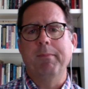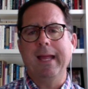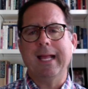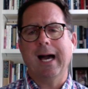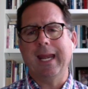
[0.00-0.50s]

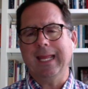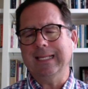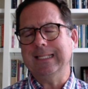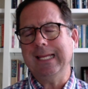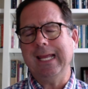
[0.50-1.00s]
may God
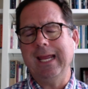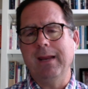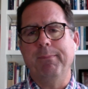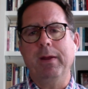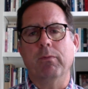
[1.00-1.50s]

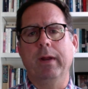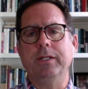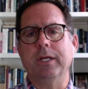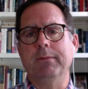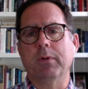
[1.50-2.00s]
indeed be
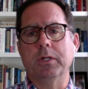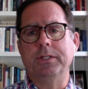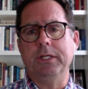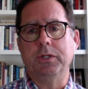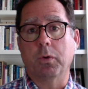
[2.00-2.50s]
rich in
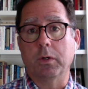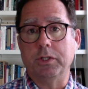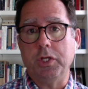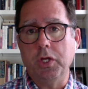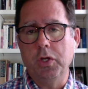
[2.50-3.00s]
mercy
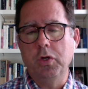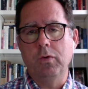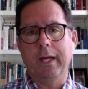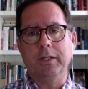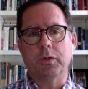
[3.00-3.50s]
towards
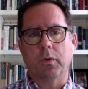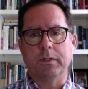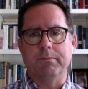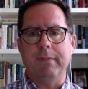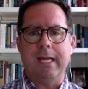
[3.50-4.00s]
you and
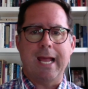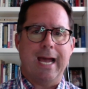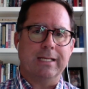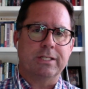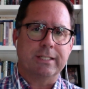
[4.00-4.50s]
towards me
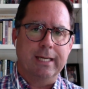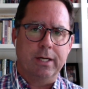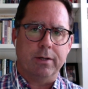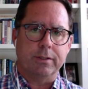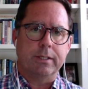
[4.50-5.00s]
as
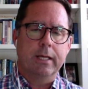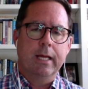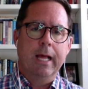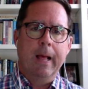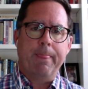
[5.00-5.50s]
sinners,
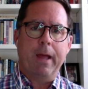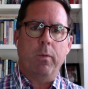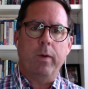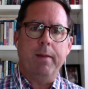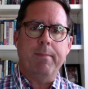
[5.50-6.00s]
that
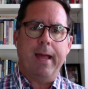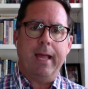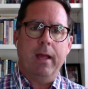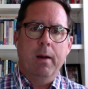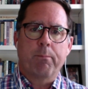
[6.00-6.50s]
we
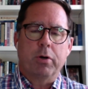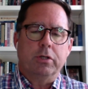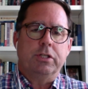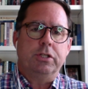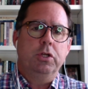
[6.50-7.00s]
may
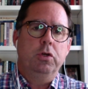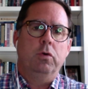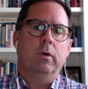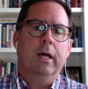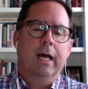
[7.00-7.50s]

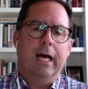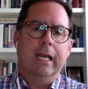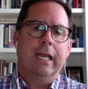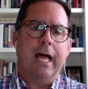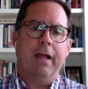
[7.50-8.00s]
pursue a
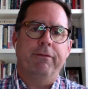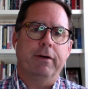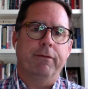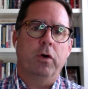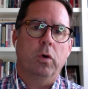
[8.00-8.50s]
life
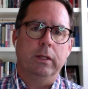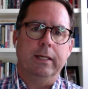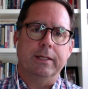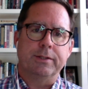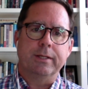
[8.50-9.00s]
of
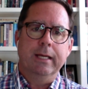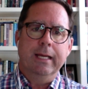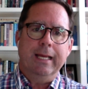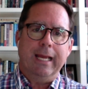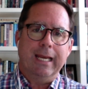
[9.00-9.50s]
holiness
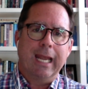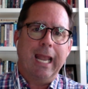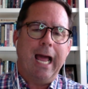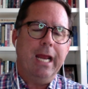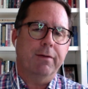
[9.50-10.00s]
in
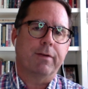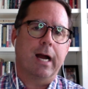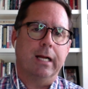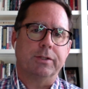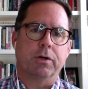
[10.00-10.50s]
light of
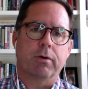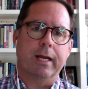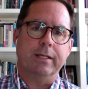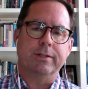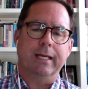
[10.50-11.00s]
God's
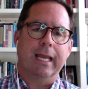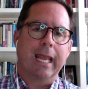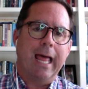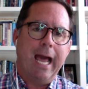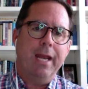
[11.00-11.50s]
grace,
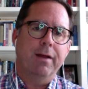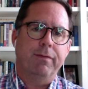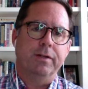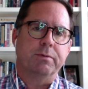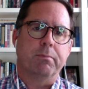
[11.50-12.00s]
in light of
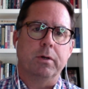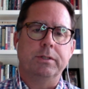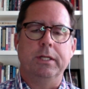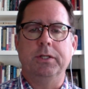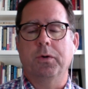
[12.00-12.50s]
His
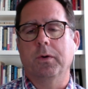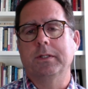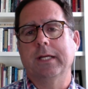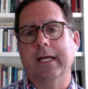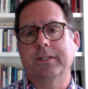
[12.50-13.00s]
mercy
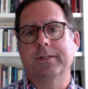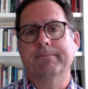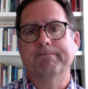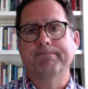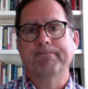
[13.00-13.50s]
towards us.
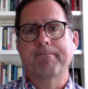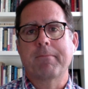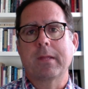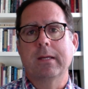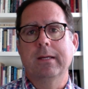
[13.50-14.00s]

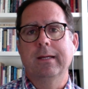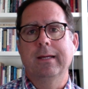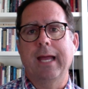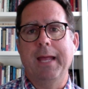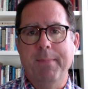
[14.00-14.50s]

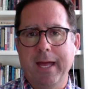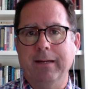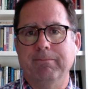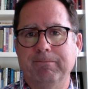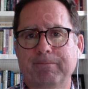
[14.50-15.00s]
Amen.